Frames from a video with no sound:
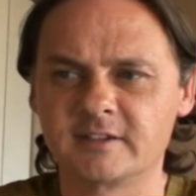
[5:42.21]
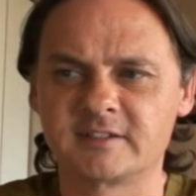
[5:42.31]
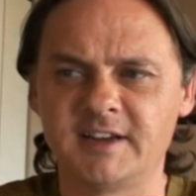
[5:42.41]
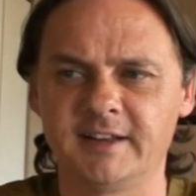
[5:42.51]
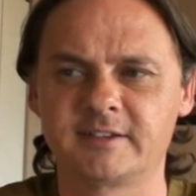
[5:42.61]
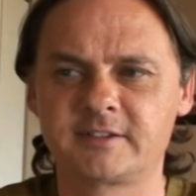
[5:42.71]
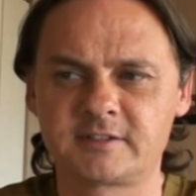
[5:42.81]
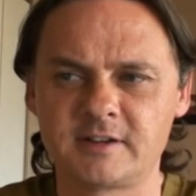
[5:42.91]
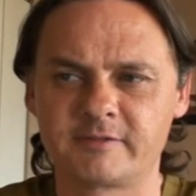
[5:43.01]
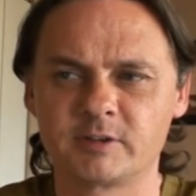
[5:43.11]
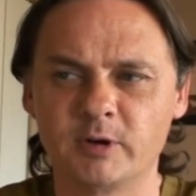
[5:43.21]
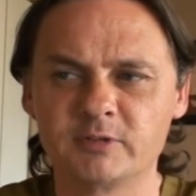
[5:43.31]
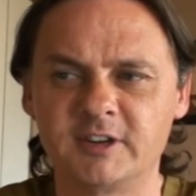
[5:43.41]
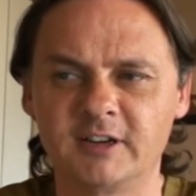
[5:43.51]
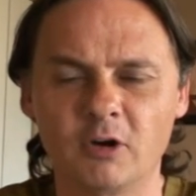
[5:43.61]
its debts after
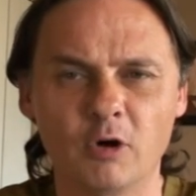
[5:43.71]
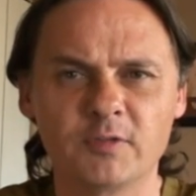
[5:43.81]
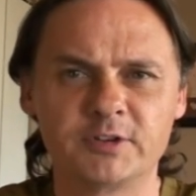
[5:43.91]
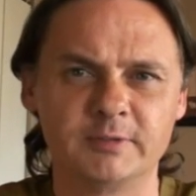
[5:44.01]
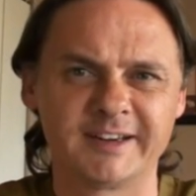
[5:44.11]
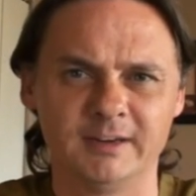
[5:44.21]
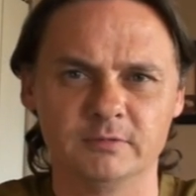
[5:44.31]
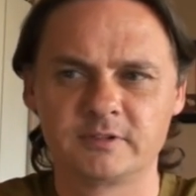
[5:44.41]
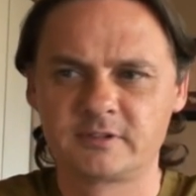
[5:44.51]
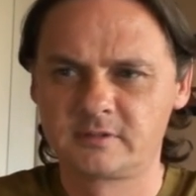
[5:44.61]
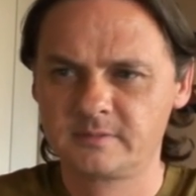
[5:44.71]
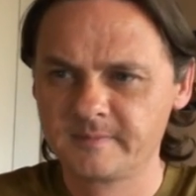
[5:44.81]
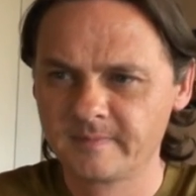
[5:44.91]
posting overdue accounts.